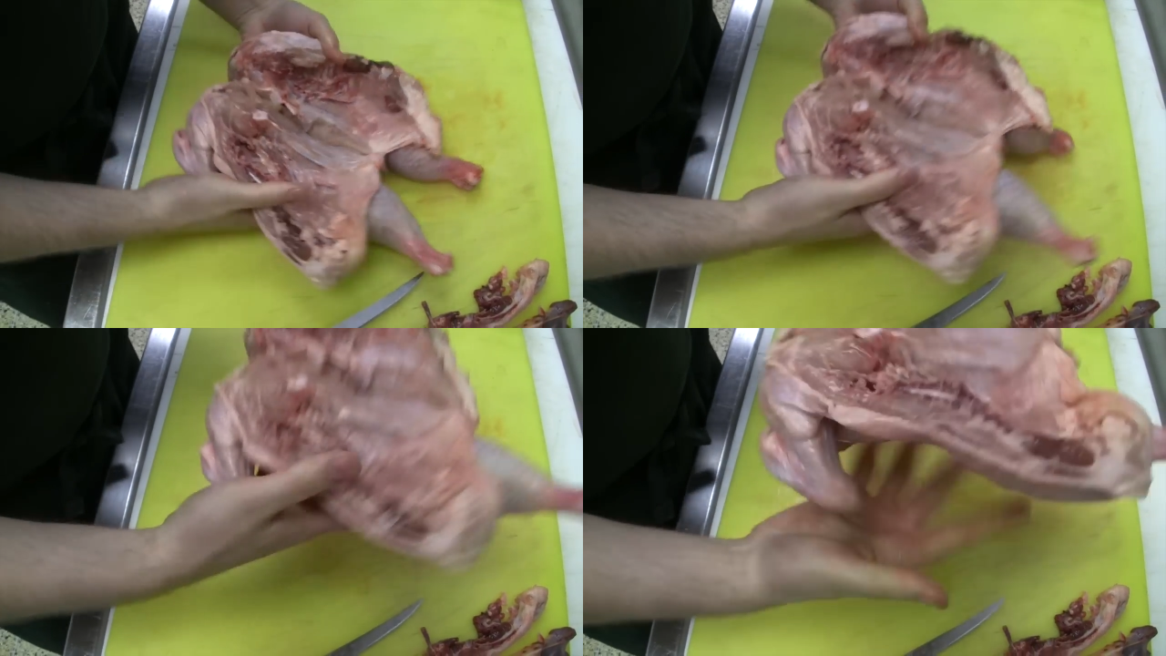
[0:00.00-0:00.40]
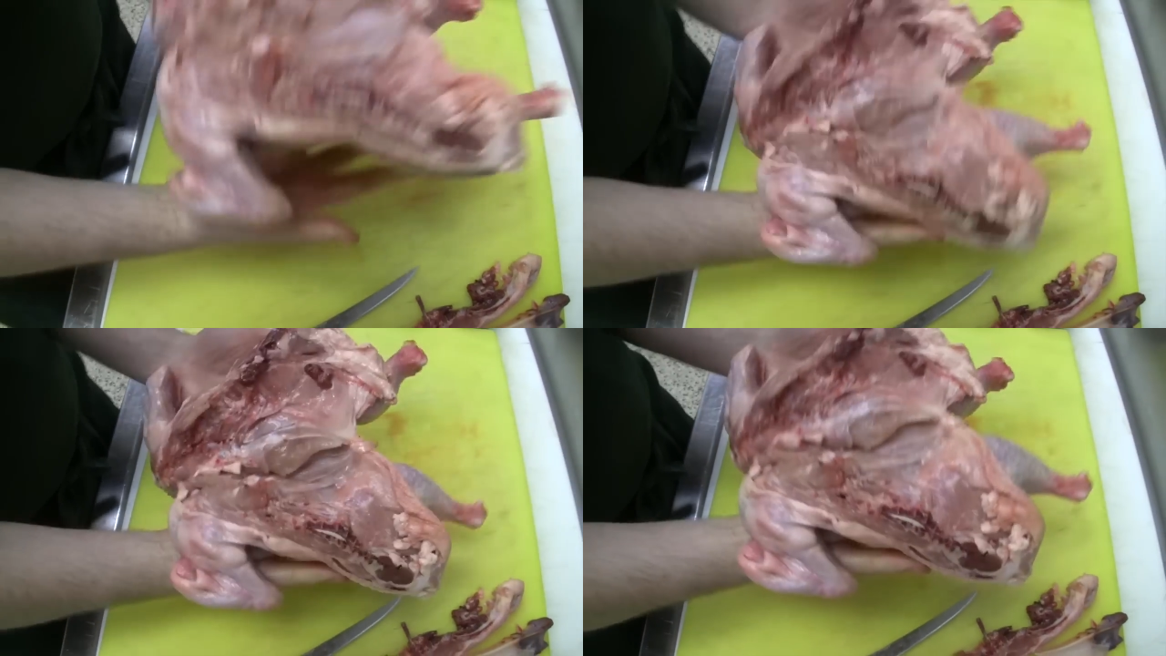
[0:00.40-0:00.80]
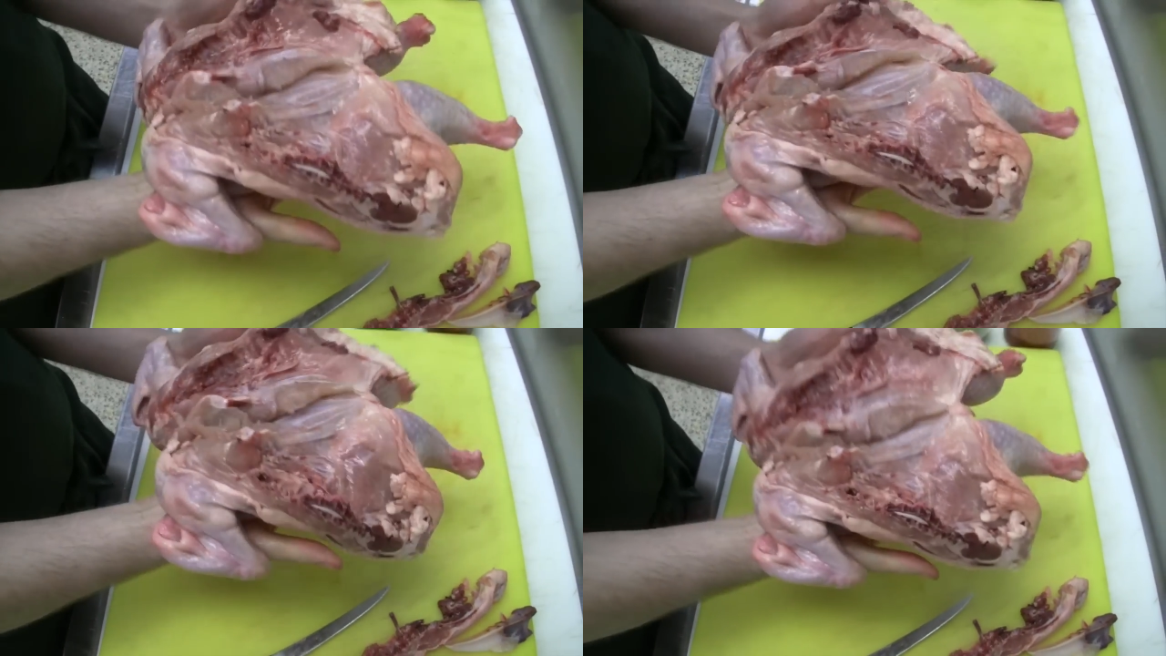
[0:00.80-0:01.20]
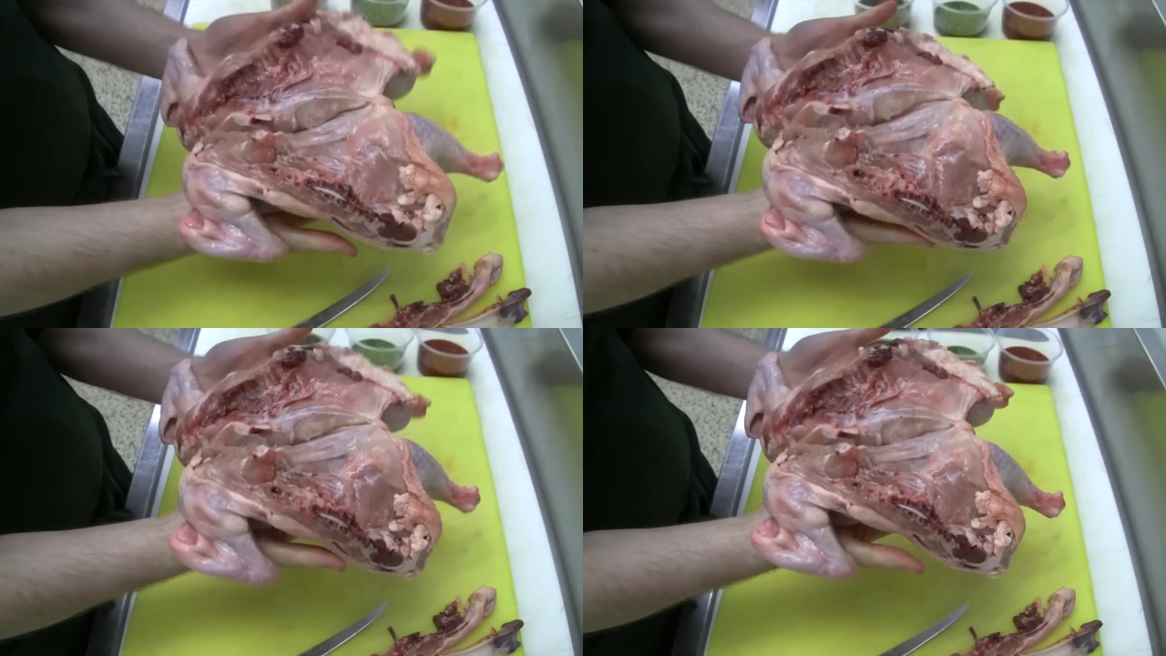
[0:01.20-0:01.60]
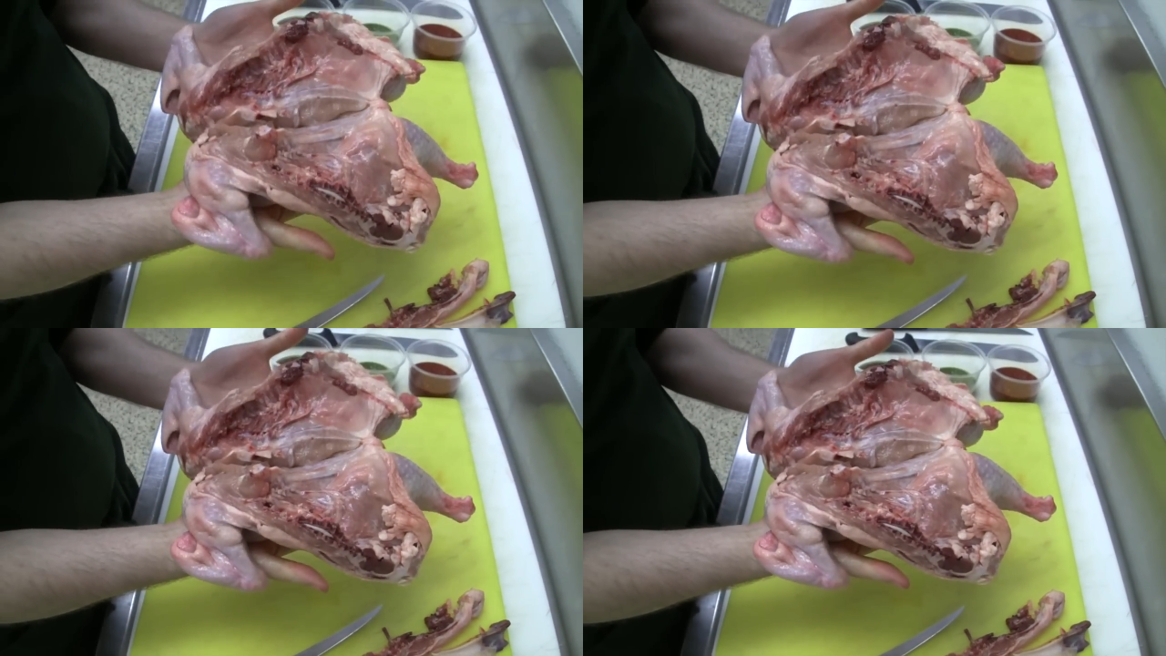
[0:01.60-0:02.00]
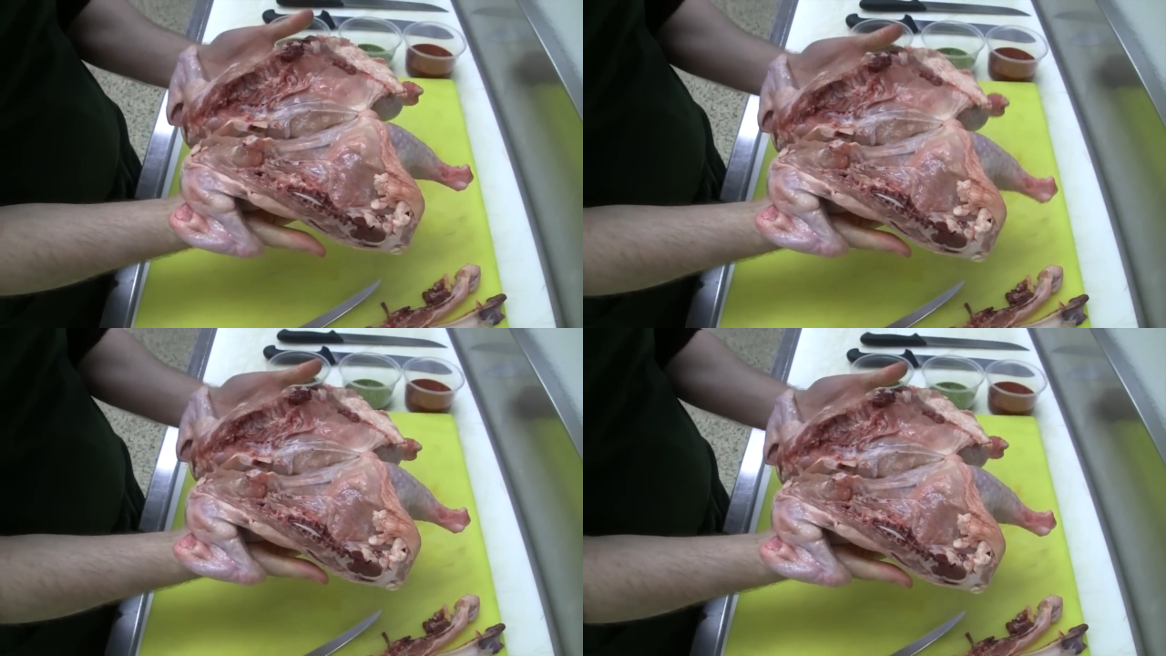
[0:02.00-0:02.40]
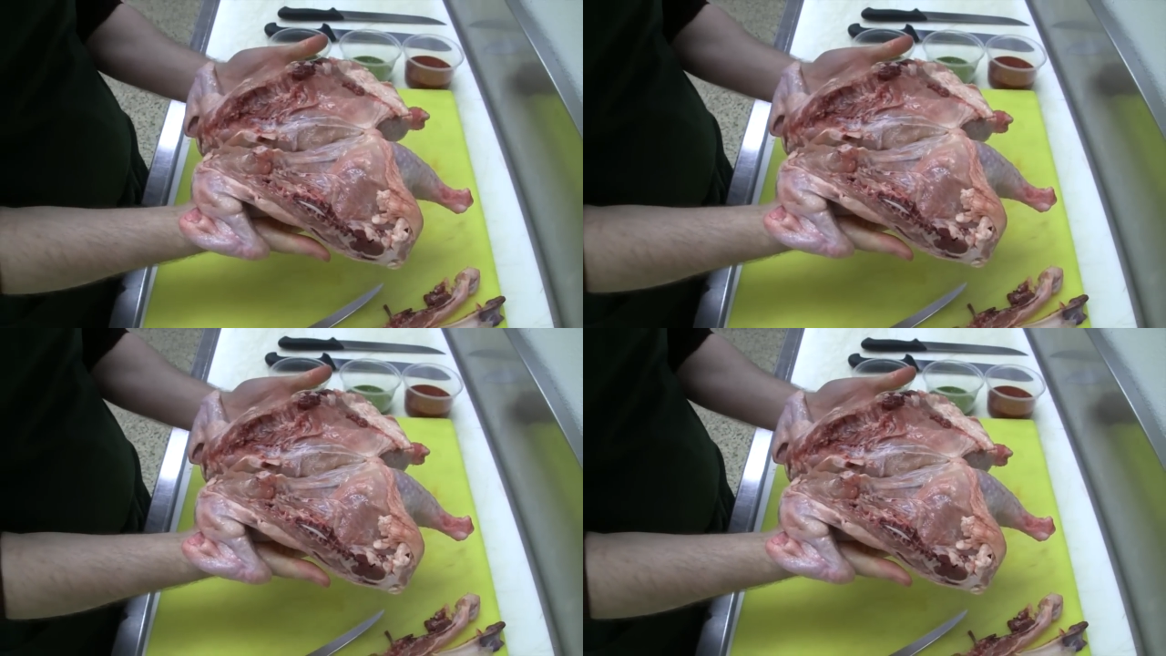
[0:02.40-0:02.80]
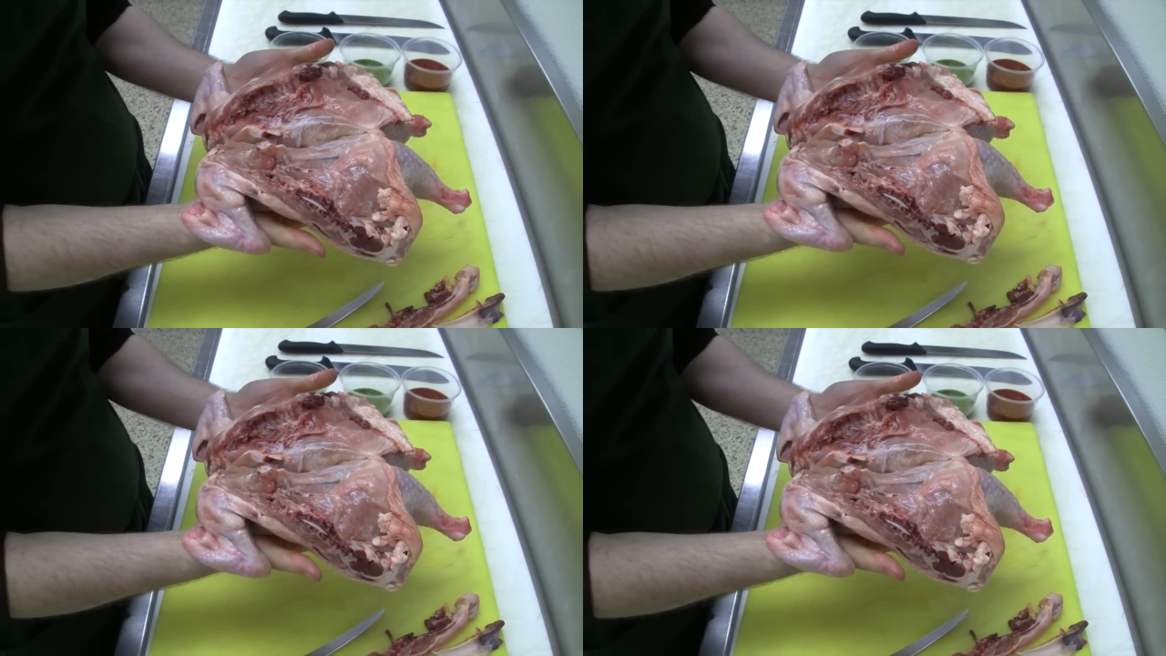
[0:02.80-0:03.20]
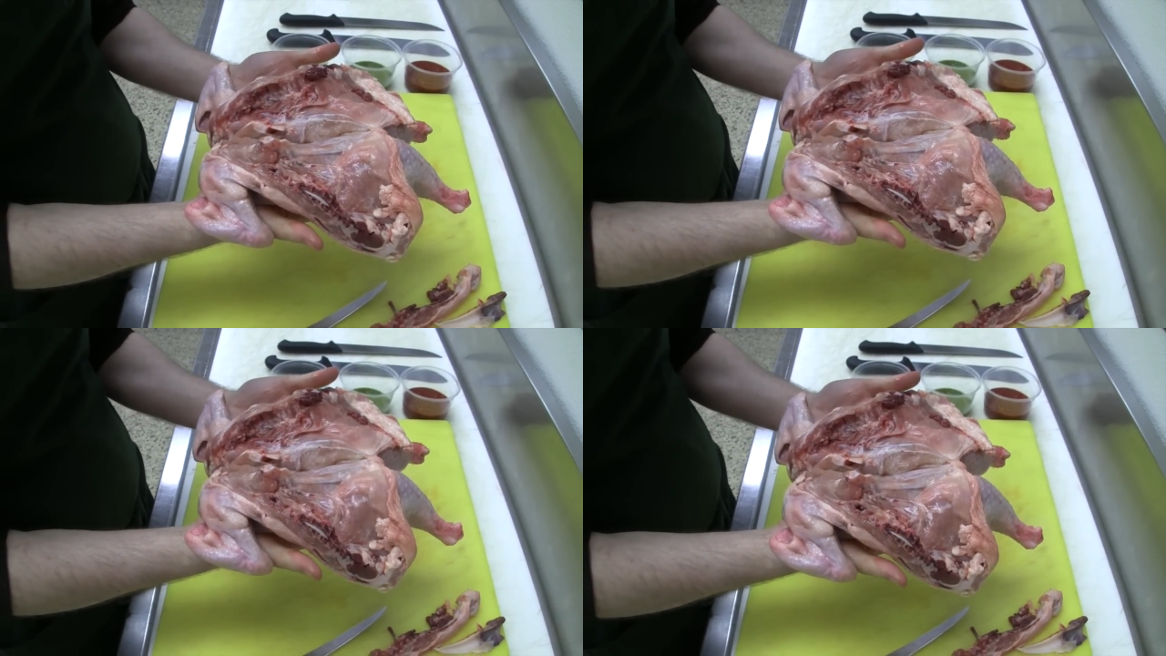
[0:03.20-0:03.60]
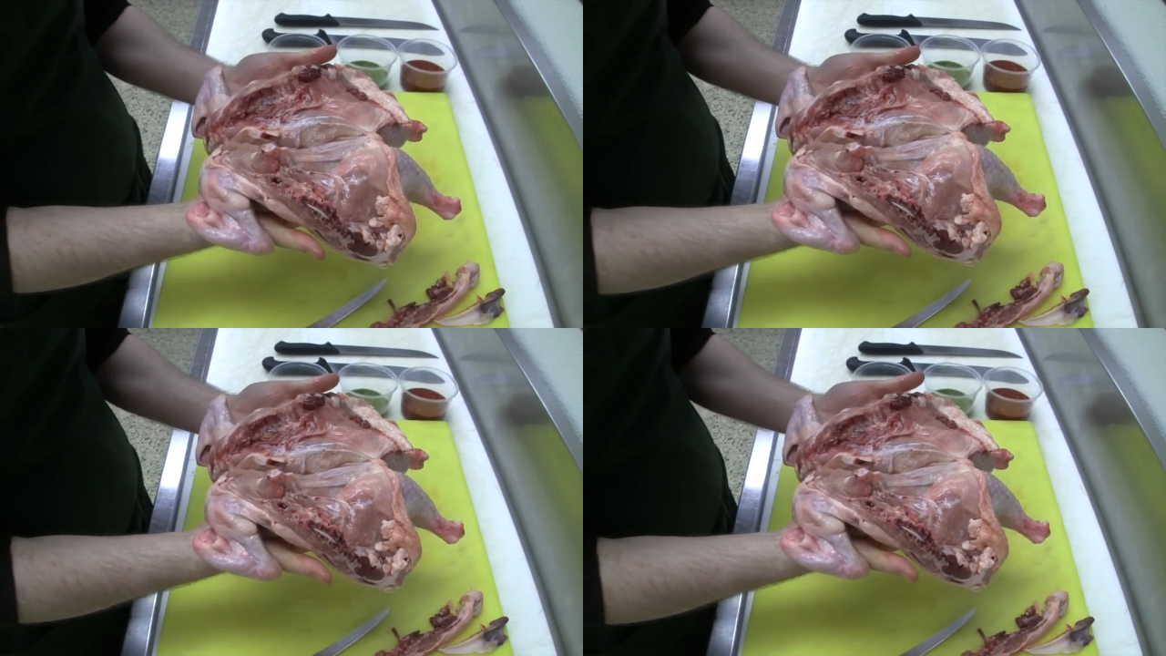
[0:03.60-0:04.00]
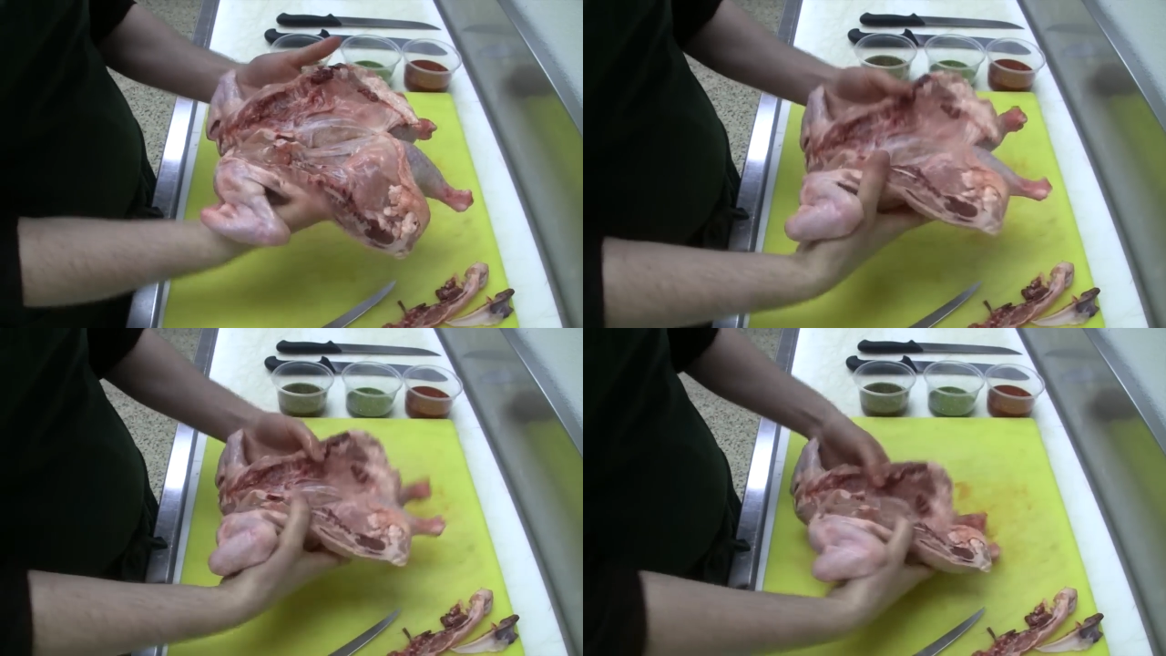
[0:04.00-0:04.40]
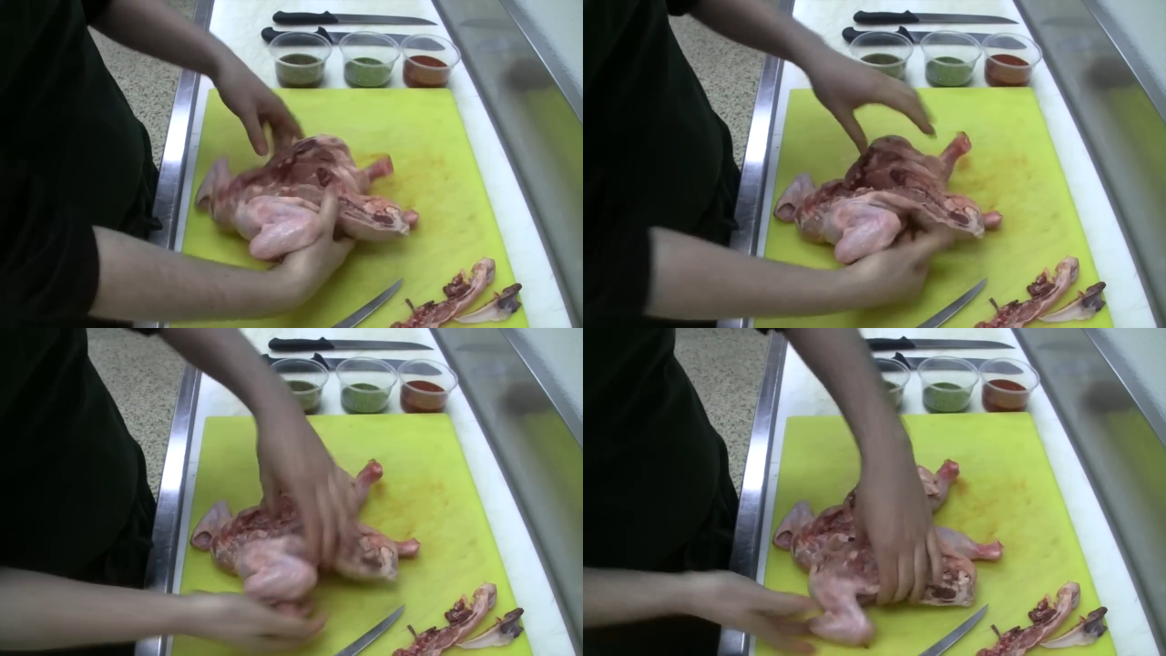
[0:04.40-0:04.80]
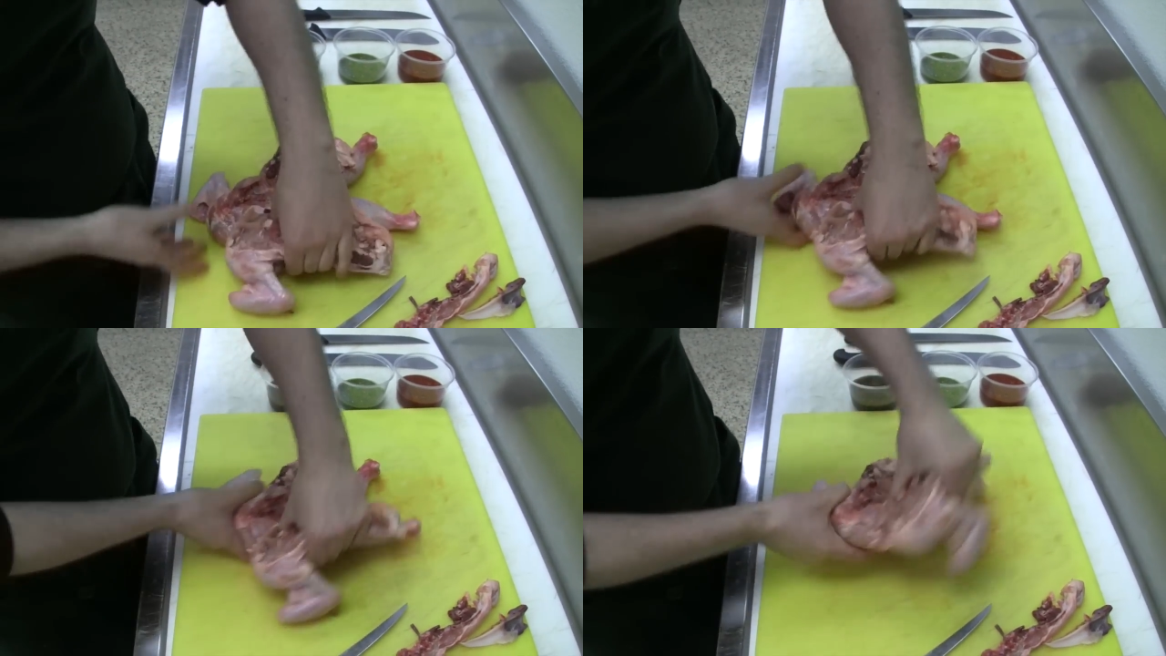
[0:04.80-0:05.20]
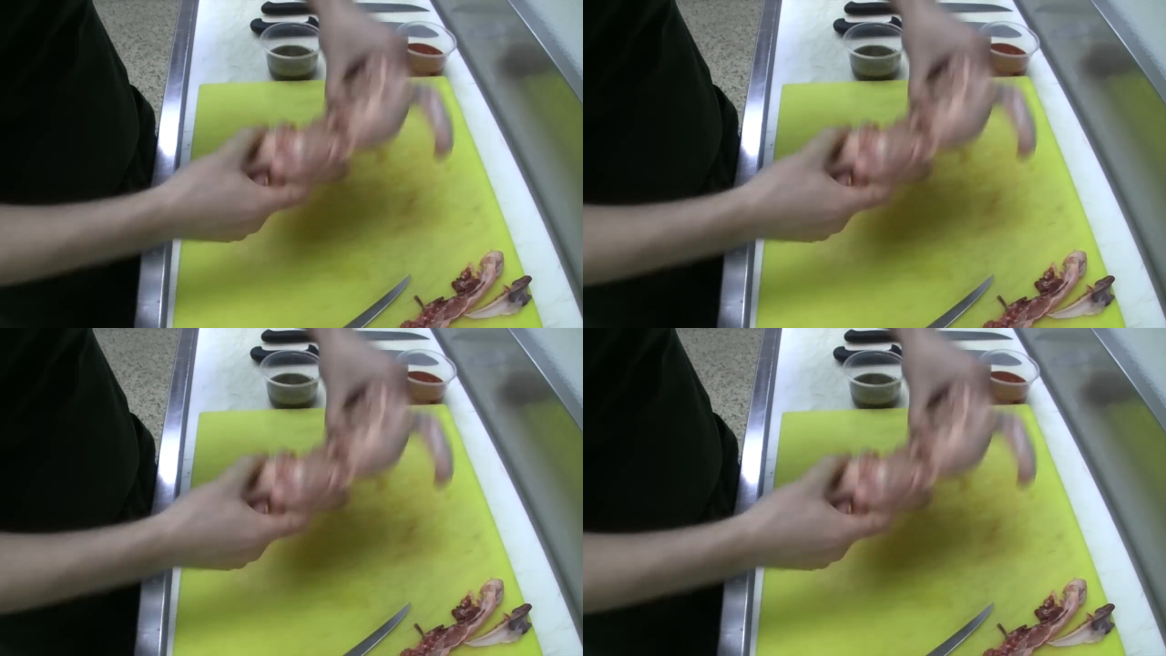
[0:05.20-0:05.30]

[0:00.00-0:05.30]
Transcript: [unreadable: no face in view]